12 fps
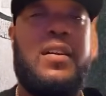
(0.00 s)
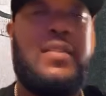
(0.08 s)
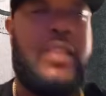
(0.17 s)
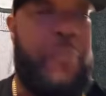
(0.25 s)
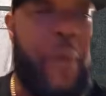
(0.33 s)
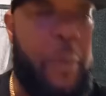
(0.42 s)

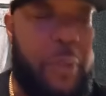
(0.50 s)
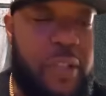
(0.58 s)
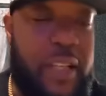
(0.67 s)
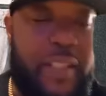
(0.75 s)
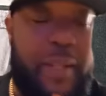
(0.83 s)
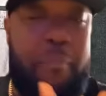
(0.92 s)
See, people
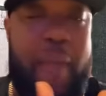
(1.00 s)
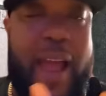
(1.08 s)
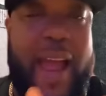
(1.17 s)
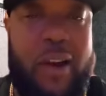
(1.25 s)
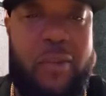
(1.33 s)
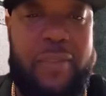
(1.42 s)
took the
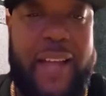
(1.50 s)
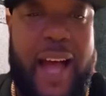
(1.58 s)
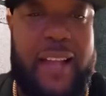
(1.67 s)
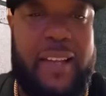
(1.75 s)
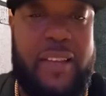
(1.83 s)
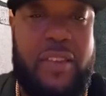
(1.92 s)
mound
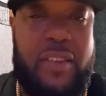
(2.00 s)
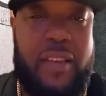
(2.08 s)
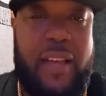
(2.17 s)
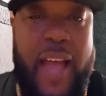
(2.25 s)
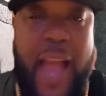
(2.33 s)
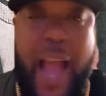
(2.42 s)
knowledge
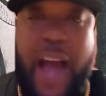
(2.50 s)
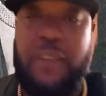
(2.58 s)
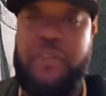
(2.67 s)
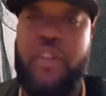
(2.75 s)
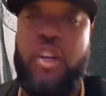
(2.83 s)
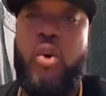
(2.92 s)
out
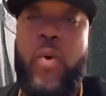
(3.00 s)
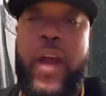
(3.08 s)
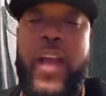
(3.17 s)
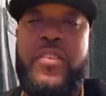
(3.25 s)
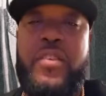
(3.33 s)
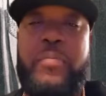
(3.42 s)
of the
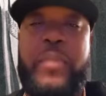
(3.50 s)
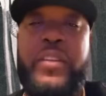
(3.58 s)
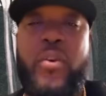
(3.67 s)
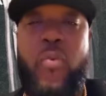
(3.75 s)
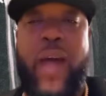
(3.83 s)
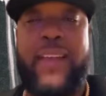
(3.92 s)
equation, but
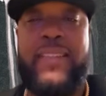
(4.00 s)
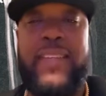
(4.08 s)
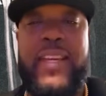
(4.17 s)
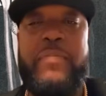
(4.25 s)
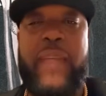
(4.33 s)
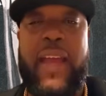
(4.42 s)
the
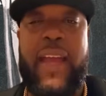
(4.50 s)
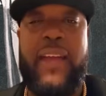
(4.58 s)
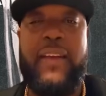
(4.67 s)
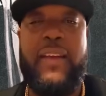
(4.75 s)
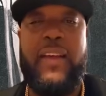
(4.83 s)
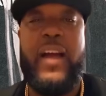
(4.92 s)
YT
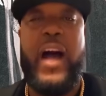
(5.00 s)
man